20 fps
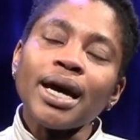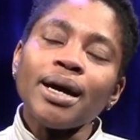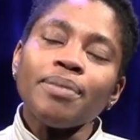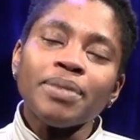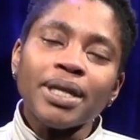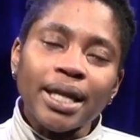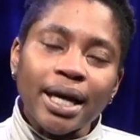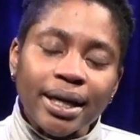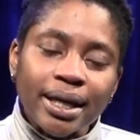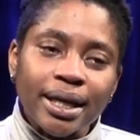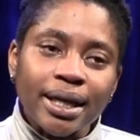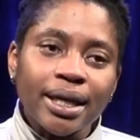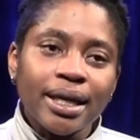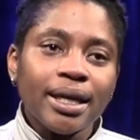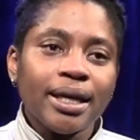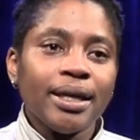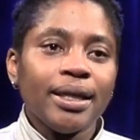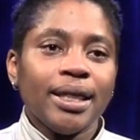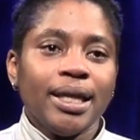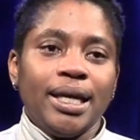I'm
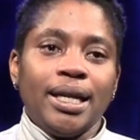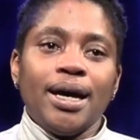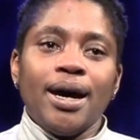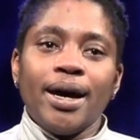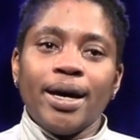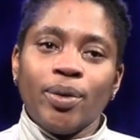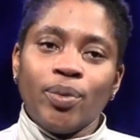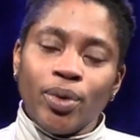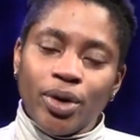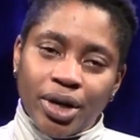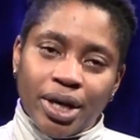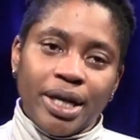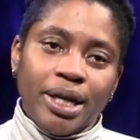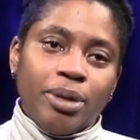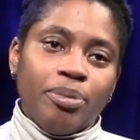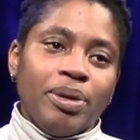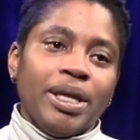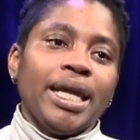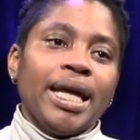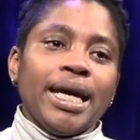lucky that I work in
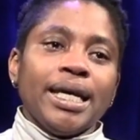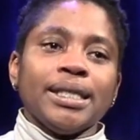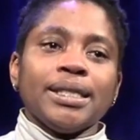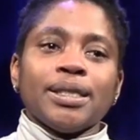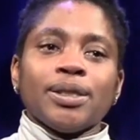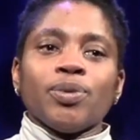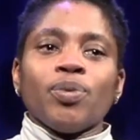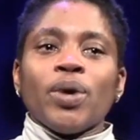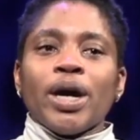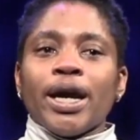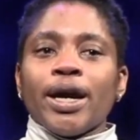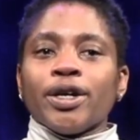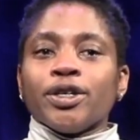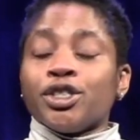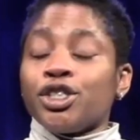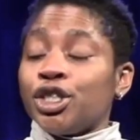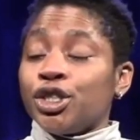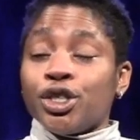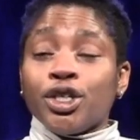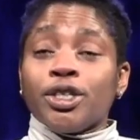a place
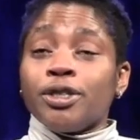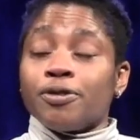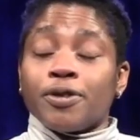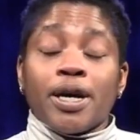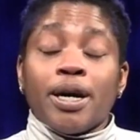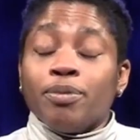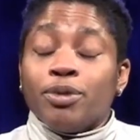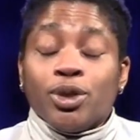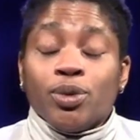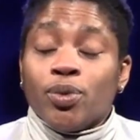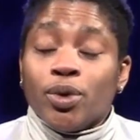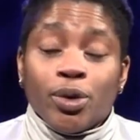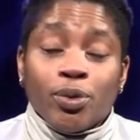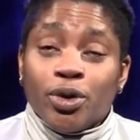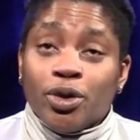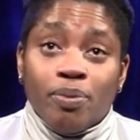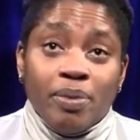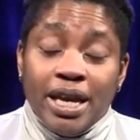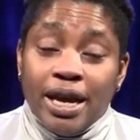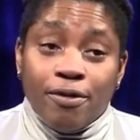where she could have come to work
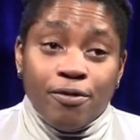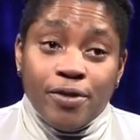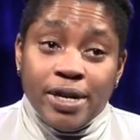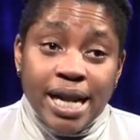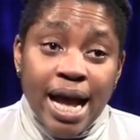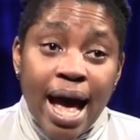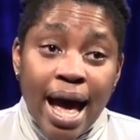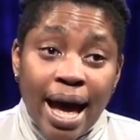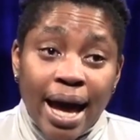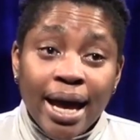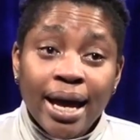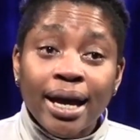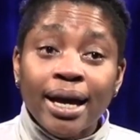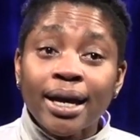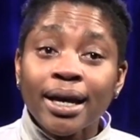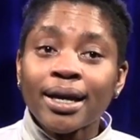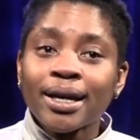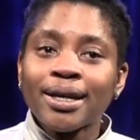with me every day,